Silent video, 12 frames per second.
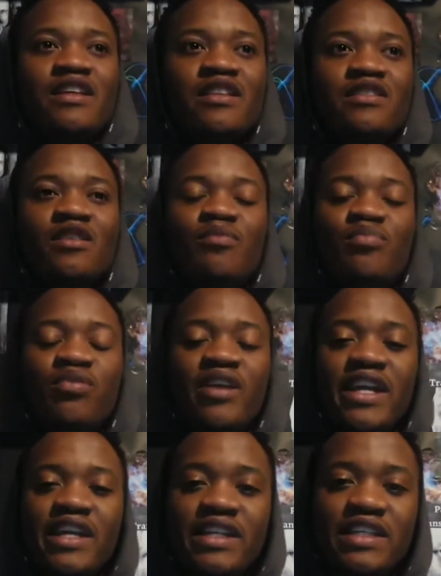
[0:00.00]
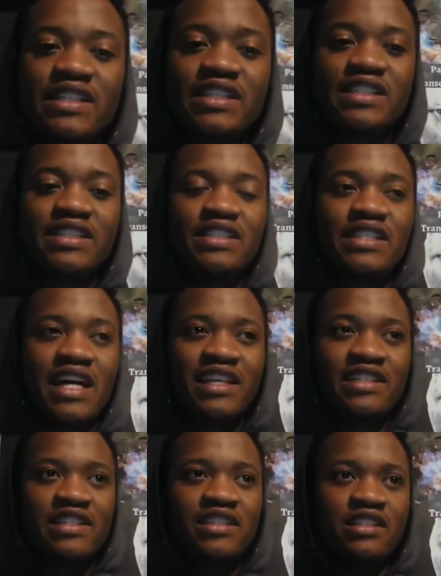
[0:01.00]
the brain
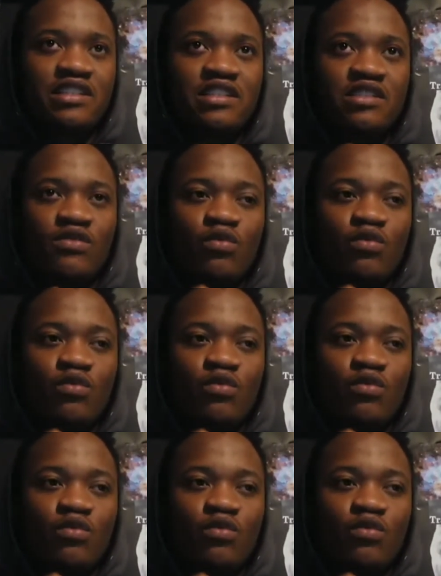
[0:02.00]
doesn't